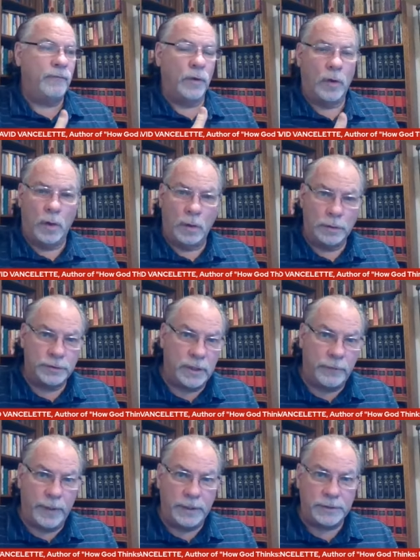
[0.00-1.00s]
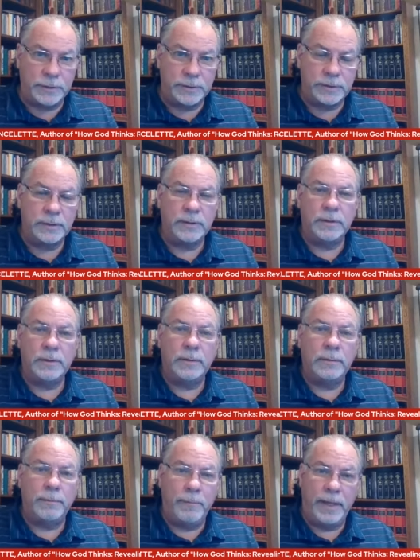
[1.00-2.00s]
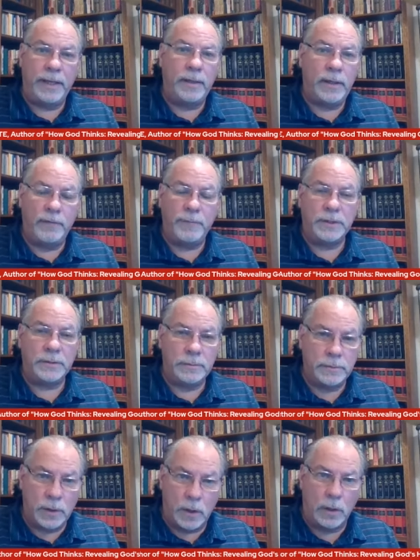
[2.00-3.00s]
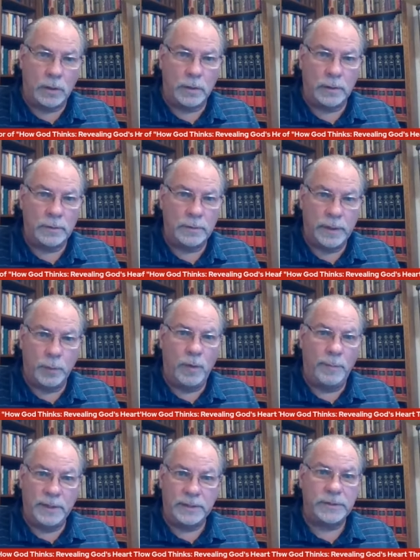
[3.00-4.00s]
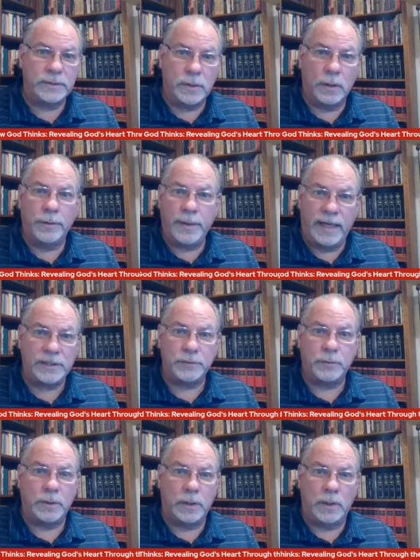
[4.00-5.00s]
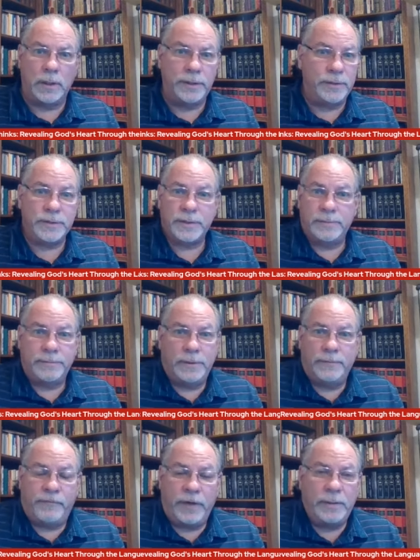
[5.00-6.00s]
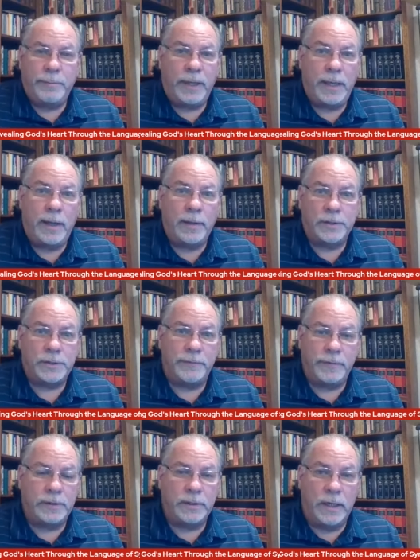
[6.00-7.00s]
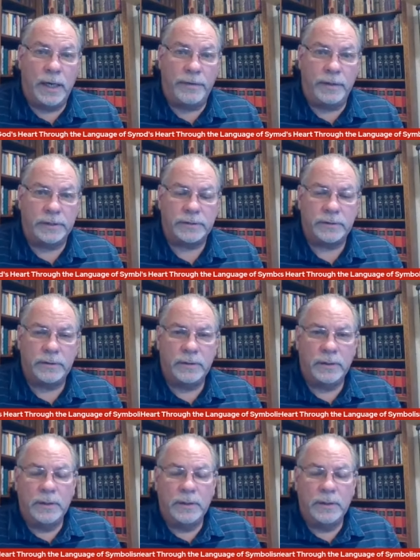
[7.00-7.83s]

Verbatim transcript: for all generations, men have been taller than women. This is called natural law. You just you're fighting biology if you deny this.